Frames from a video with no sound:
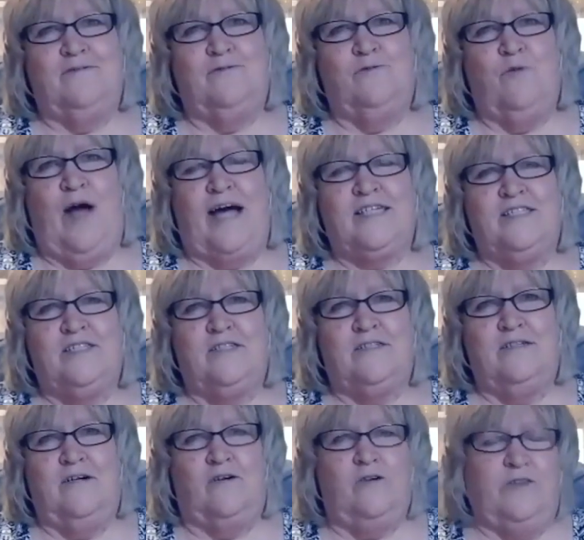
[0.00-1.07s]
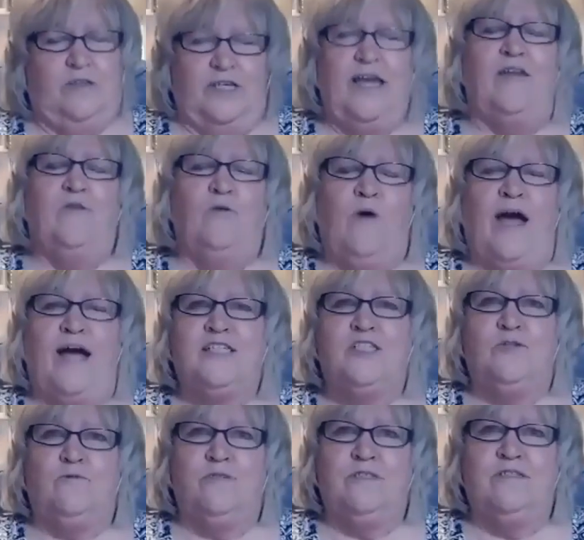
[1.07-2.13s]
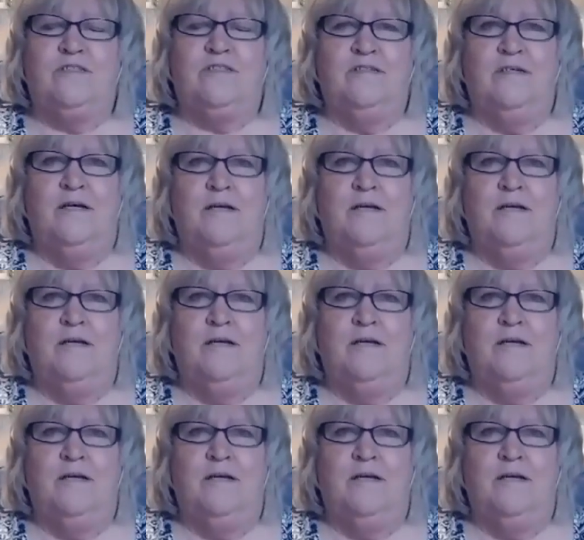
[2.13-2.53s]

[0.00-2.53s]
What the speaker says: waxed, or the waxed ones.